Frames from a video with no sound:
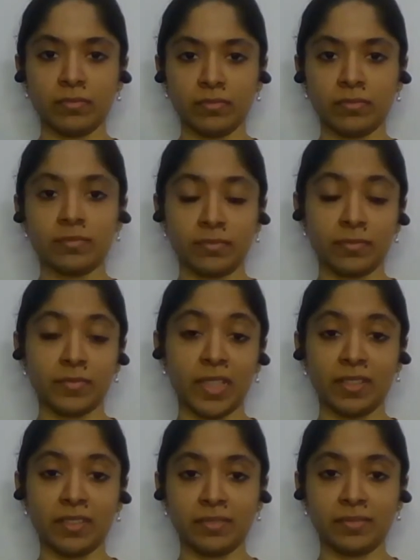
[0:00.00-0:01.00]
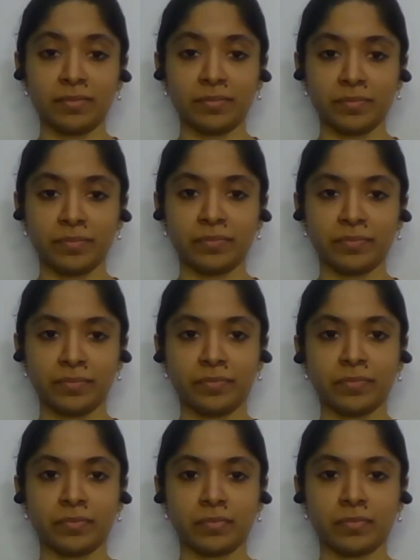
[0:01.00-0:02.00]
Um, yeah.
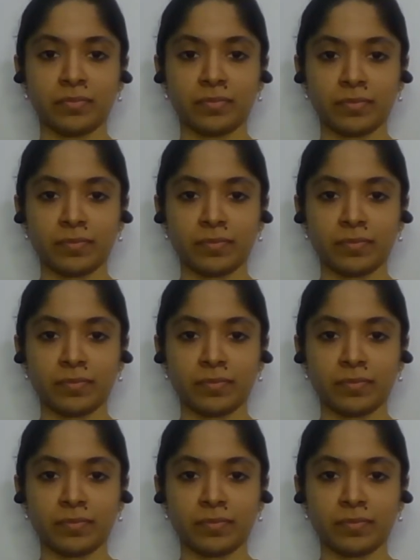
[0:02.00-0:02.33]
So then